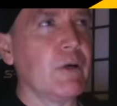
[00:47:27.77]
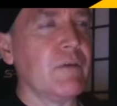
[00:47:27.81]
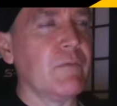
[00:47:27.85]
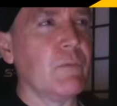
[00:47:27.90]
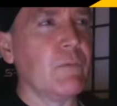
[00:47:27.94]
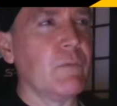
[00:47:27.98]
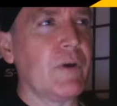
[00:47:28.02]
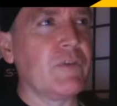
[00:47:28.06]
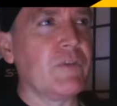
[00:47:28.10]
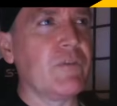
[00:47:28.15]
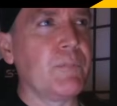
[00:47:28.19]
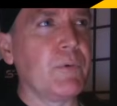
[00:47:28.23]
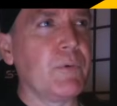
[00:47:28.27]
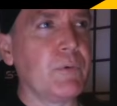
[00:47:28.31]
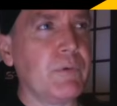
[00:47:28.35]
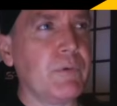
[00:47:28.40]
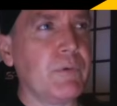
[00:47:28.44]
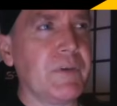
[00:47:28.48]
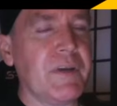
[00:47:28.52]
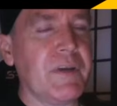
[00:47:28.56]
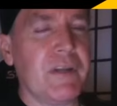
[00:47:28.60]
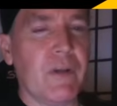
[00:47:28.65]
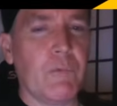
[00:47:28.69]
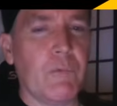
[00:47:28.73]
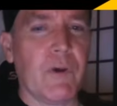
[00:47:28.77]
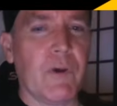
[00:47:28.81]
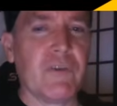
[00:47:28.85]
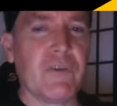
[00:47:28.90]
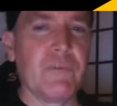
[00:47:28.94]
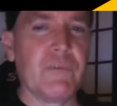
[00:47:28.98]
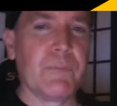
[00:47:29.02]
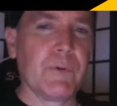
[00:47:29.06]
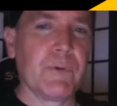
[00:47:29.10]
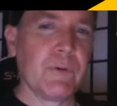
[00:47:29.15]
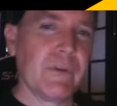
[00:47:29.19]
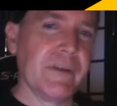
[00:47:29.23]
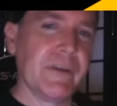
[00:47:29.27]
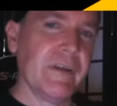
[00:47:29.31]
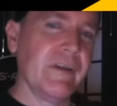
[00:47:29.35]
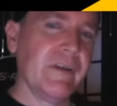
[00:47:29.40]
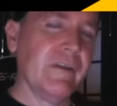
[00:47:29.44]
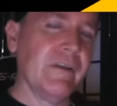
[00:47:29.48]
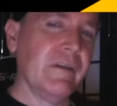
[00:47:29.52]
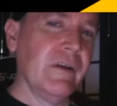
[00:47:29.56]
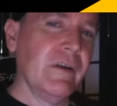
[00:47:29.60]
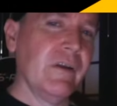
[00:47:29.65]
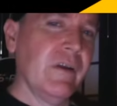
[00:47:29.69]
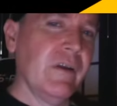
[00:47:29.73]
of West Berlin, and West
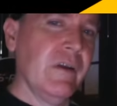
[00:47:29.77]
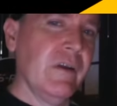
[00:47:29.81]
Berlin